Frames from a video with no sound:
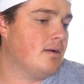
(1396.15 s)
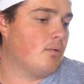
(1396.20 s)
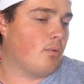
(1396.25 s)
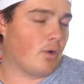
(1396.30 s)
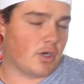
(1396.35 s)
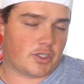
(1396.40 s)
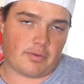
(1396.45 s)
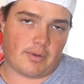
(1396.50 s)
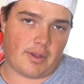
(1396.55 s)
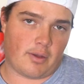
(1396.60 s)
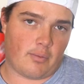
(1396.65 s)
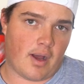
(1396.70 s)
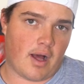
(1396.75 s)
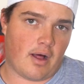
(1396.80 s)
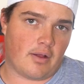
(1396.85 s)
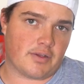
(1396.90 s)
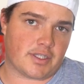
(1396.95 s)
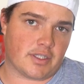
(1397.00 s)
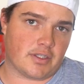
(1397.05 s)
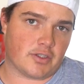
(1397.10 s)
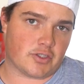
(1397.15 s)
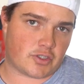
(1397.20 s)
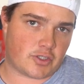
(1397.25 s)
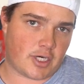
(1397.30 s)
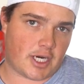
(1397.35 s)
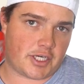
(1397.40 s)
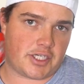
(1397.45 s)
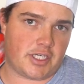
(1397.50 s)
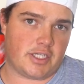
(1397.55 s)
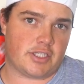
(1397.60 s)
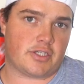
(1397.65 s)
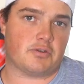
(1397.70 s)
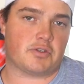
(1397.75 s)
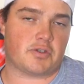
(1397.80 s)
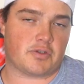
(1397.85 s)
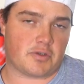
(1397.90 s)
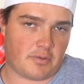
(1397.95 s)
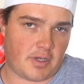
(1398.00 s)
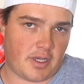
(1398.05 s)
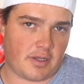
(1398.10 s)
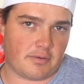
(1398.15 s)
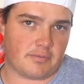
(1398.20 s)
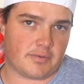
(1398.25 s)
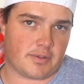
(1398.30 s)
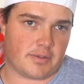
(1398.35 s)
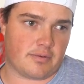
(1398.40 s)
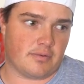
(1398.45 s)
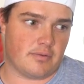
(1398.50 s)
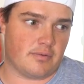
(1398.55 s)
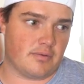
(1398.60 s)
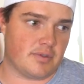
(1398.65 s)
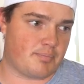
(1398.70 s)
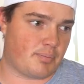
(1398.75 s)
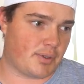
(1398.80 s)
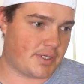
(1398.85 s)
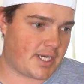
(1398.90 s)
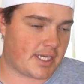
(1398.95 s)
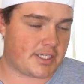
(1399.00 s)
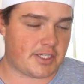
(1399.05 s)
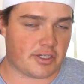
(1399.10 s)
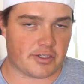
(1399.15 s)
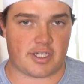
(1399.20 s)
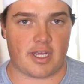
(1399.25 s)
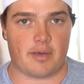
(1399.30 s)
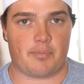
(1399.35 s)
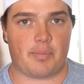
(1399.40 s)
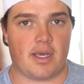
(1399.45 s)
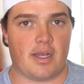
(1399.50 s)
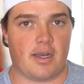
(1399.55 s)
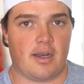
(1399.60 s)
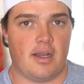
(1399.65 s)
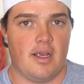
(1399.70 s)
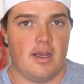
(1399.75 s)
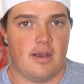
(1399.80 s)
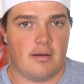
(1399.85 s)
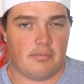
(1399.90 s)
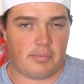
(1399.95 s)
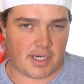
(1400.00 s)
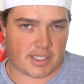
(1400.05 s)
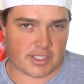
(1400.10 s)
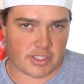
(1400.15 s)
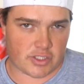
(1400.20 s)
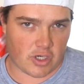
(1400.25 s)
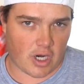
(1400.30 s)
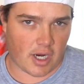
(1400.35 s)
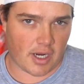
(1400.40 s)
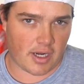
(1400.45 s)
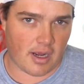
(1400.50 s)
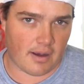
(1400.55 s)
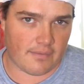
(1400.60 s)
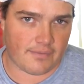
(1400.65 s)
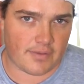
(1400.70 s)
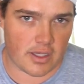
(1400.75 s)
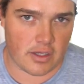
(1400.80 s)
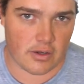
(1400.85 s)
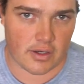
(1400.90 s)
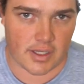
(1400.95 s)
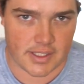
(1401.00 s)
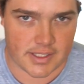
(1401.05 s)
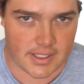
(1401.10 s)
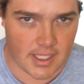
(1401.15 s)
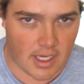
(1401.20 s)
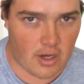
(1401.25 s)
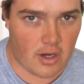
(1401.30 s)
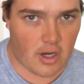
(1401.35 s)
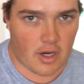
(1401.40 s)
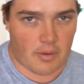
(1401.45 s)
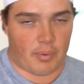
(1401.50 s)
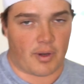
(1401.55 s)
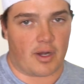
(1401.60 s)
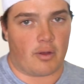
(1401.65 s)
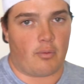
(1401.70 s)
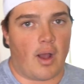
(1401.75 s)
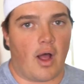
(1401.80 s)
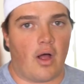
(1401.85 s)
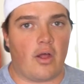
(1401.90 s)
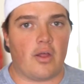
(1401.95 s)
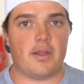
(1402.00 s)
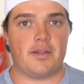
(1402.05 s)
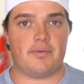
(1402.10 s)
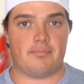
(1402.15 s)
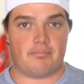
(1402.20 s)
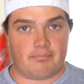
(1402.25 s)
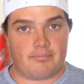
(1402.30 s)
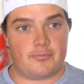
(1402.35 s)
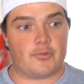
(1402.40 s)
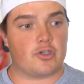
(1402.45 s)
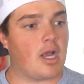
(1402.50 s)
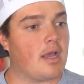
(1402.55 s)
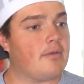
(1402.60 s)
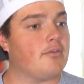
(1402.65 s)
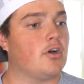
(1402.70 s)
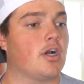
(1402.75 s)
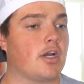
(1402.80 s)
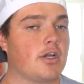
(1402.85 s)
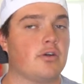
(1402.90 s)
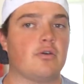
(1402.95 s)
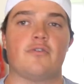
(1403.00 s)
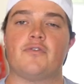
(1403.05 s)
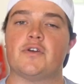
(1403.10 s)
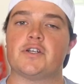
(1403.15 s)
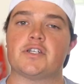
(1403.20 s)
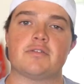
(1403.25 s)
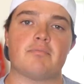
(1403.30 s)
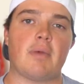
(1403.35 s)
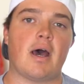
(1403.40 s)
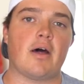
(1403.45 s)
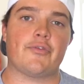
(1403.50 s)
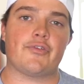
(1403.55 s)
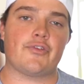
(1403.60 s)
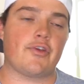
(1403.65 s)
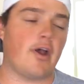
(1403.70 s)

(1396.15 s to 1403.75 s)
Works really well. It's a little stretchy, so it protects your tippet, but it's strong enough that you can set a hook pretty well and drive a hook into a fish's mouth.